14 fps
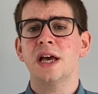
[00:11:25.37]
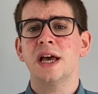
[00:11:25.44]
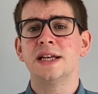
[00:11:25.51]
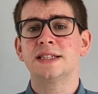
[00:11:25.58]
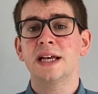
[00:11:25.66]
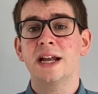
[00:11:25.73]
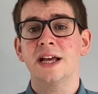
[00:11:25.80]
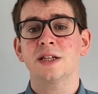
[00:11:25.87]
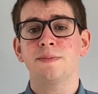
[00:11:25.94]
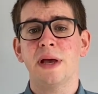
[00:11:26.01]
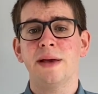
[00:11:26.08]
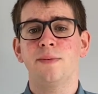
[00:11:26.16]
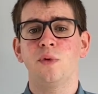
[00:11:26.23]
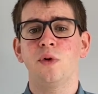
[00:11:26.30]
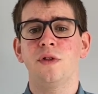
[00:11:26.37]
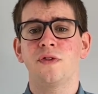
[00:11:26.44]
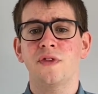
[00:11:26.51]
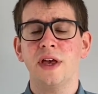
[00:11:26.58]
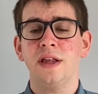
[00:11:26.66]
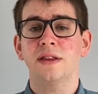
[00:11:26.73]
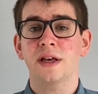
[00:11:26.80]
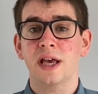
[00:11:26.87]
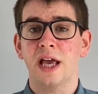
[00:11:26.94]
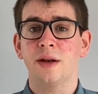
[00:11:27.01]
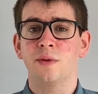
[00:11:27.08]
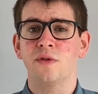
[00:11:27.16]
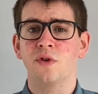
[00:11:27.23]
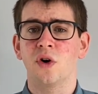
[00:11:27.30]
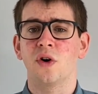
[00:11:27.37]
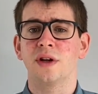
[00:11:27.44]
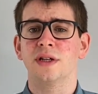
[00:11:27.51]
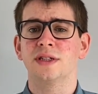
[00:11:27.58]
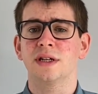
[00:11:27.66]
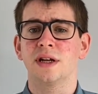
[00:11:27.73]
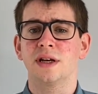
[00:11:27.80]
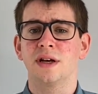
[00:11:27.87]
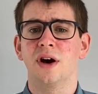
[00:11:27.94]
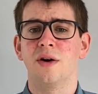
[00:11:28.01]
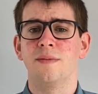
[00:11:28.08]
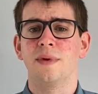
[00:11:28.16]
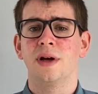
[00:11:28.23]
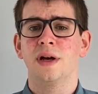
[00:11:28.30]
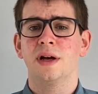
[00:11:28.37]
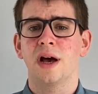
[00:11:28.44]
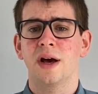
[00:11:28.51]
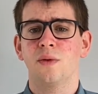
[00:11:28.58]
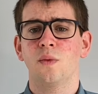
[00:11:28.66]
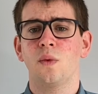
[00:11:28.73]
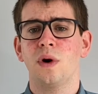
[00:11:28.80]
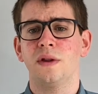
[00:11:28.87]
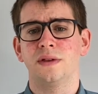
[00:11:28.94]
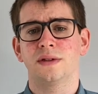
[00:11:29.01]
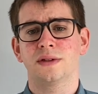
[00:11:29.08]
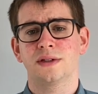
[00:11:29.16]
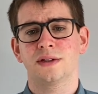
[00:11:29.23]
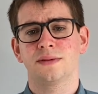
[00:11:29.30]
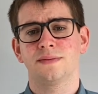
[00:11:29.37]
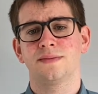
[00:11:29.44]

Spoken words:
is telling it to people who think the kingdom of God is going to come at once.